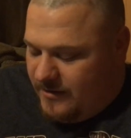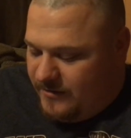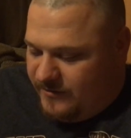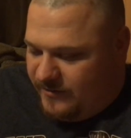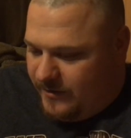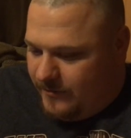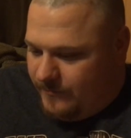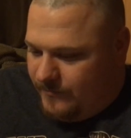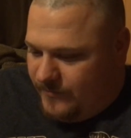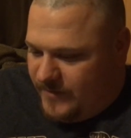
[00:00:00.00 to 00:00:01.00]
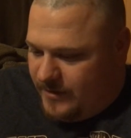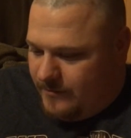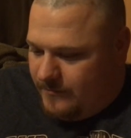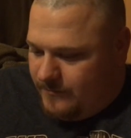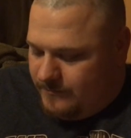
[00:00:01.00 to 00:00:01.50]
So
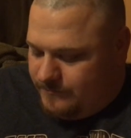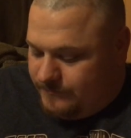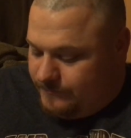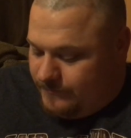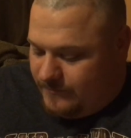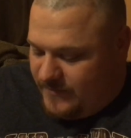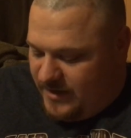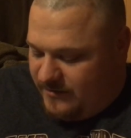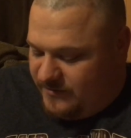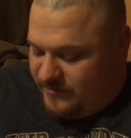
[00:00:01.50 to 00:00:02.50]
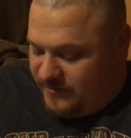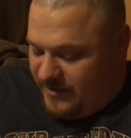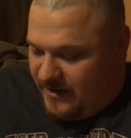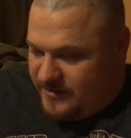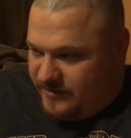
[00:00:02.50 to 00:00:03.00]

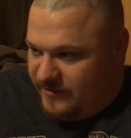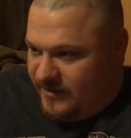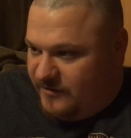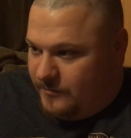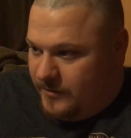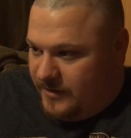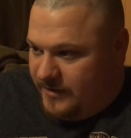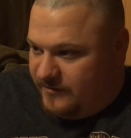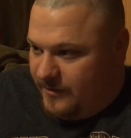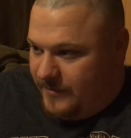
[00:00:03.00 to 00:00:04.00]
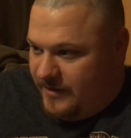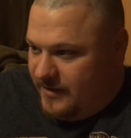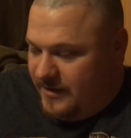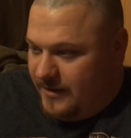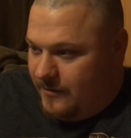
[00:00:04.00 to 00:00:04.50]
that just is what it is. I mean,
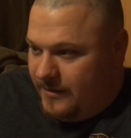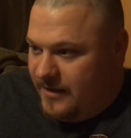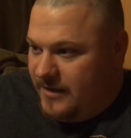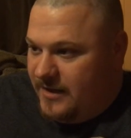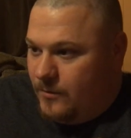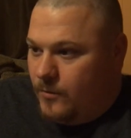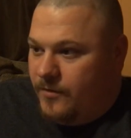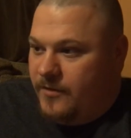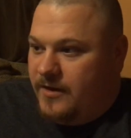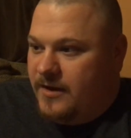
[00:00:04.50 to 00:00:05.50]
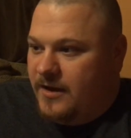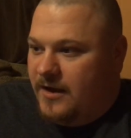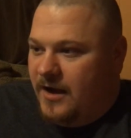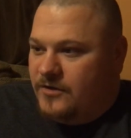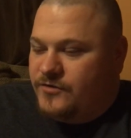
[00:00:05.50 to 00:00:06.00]
he won the
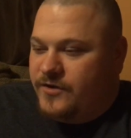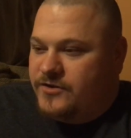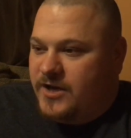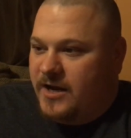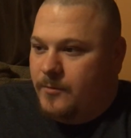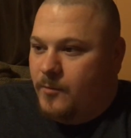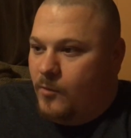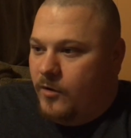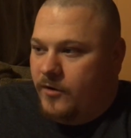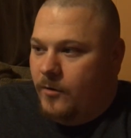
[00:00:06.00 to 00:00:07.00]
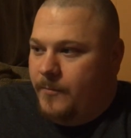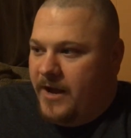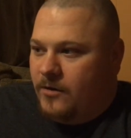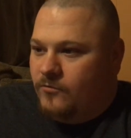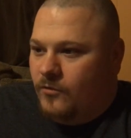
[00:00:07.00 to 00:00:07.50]
Andre the Giant Memorial
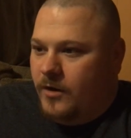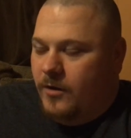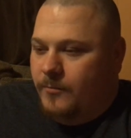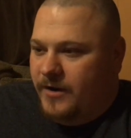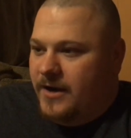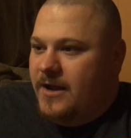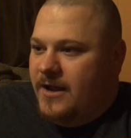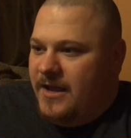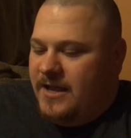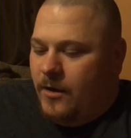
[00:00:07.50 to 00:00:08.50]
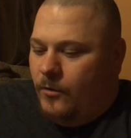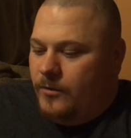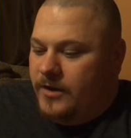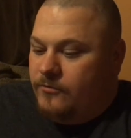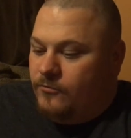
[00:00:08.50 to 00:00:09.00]
Battle Royal, but he
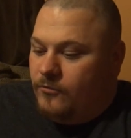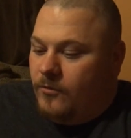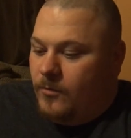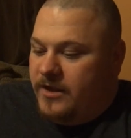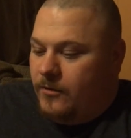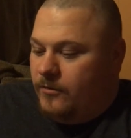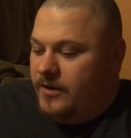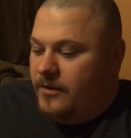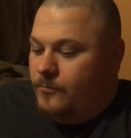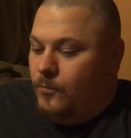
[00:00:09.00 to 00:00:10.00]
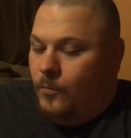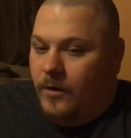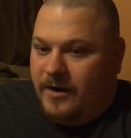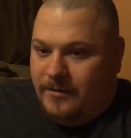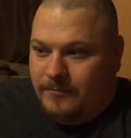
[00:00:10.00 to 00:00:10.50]
only
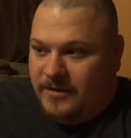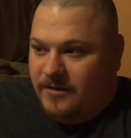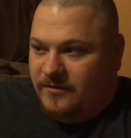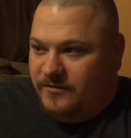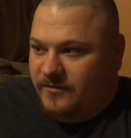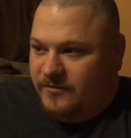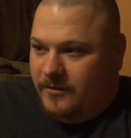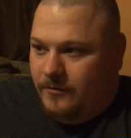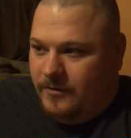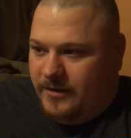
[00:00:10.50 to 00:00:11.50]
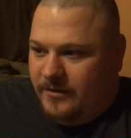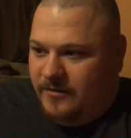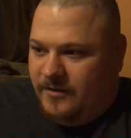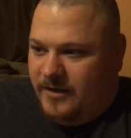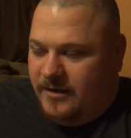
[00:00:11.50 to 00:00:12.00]
won it because his
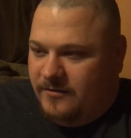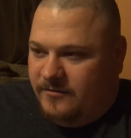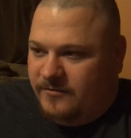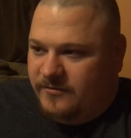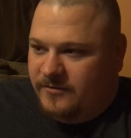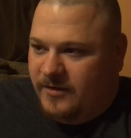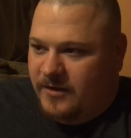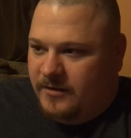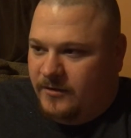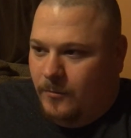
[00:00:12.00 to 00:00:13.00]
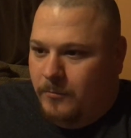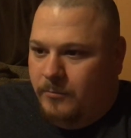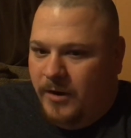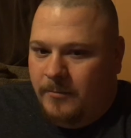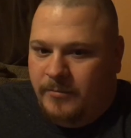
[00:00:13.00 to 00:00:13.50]
little
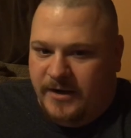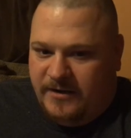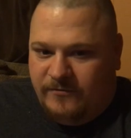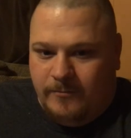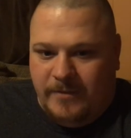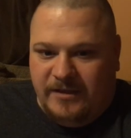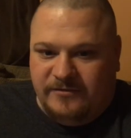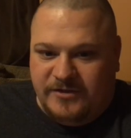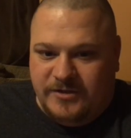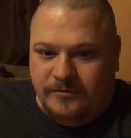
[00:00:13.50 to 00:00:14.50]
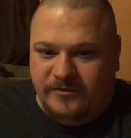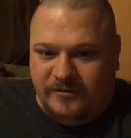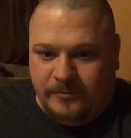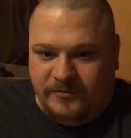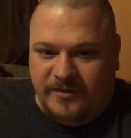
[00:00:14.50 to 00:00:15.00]
butt buddy from
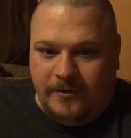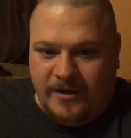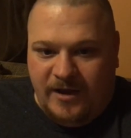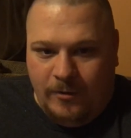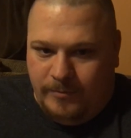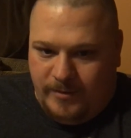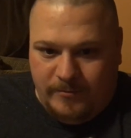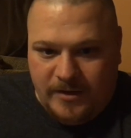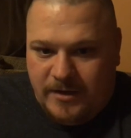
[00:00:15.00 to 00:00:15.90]
Massachusetts was there to help him.